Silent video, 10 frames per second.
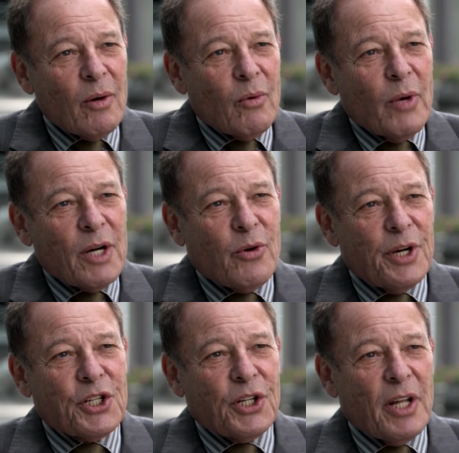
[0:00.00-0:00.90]
One
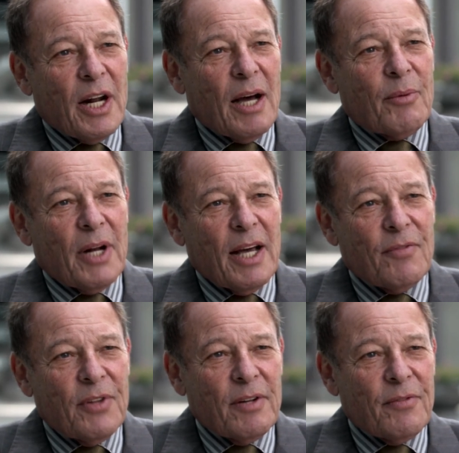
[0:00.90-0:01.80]
question that I would
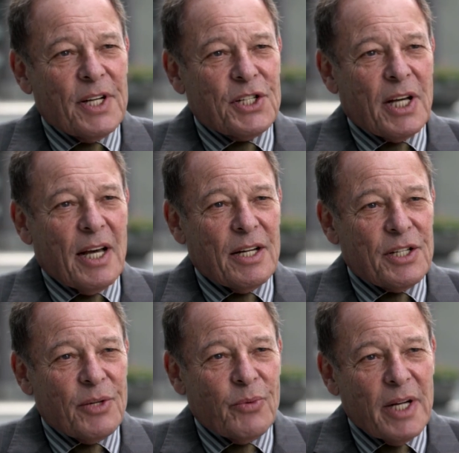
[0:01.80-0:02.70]
have for the
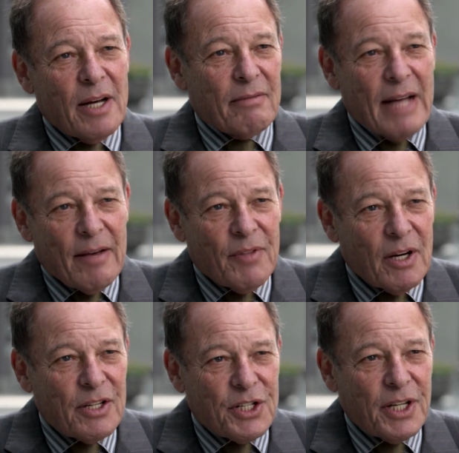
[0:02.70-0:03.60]
investigators, and we don't have the
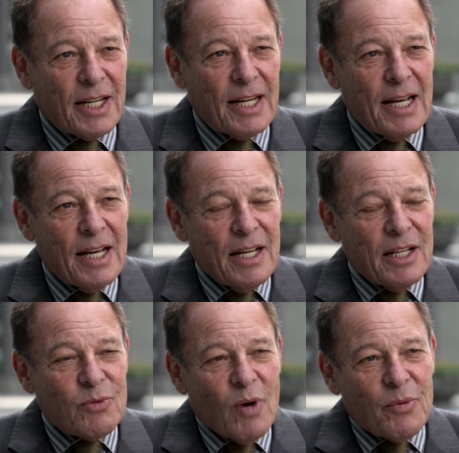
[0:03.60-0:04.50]
answer yet,
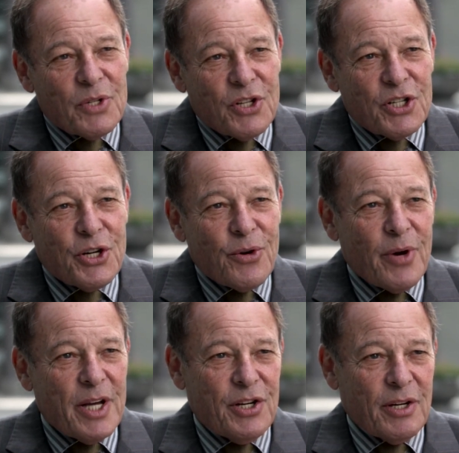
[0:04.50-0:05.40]
is what was the
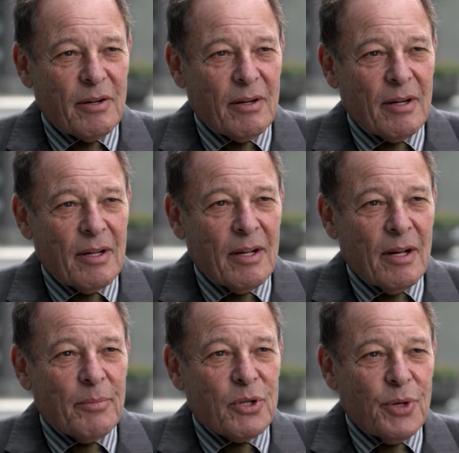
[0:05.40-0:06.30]
duration
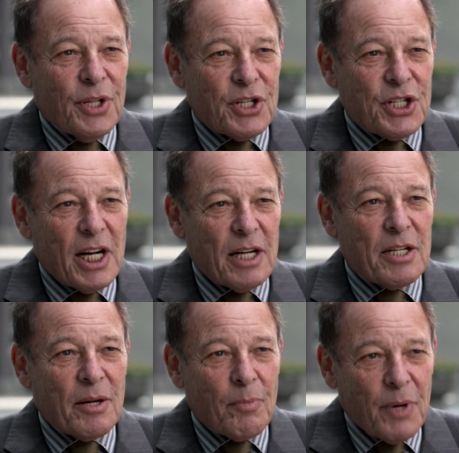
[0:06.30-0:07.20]
between the
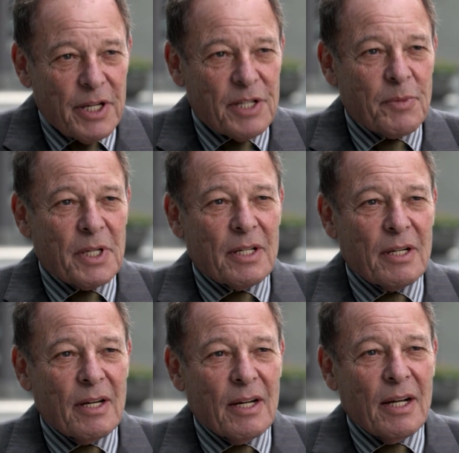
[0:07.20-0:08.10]
stent placement
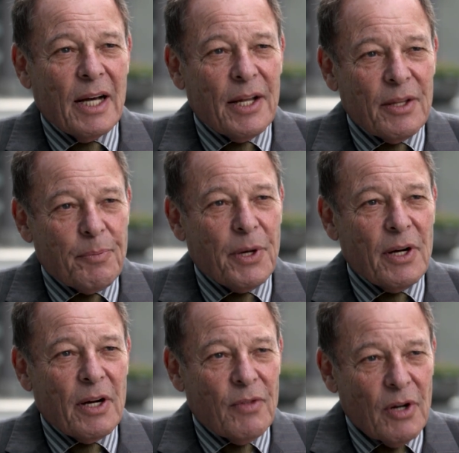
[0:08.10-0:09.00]
and the
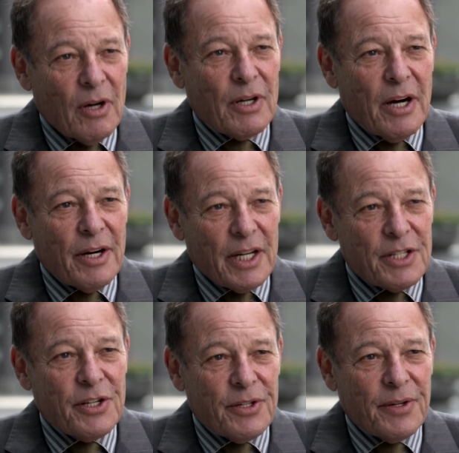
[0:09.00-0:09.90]
period of the non-cardiac
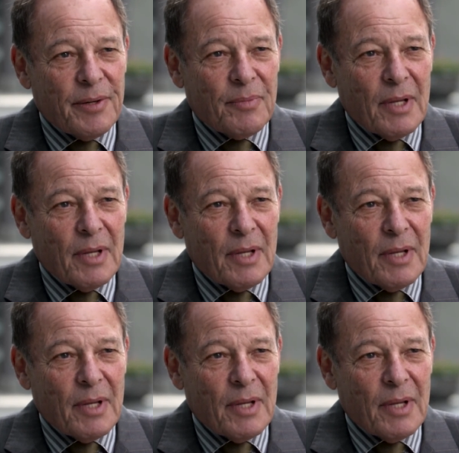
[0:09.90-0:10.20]
surgery?